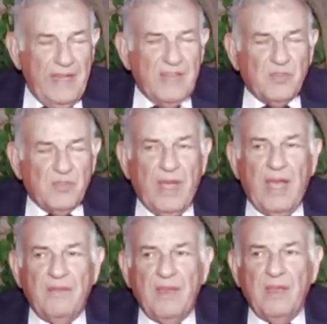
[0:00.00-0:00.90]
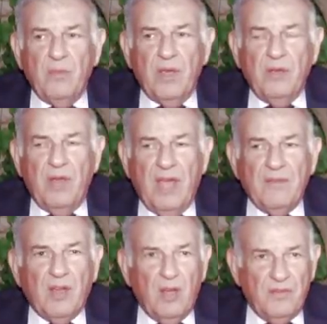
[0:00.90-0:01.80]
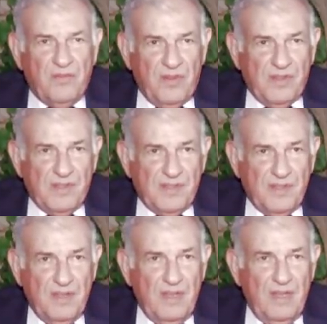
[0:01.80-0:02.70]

Yes, we're going to have a conference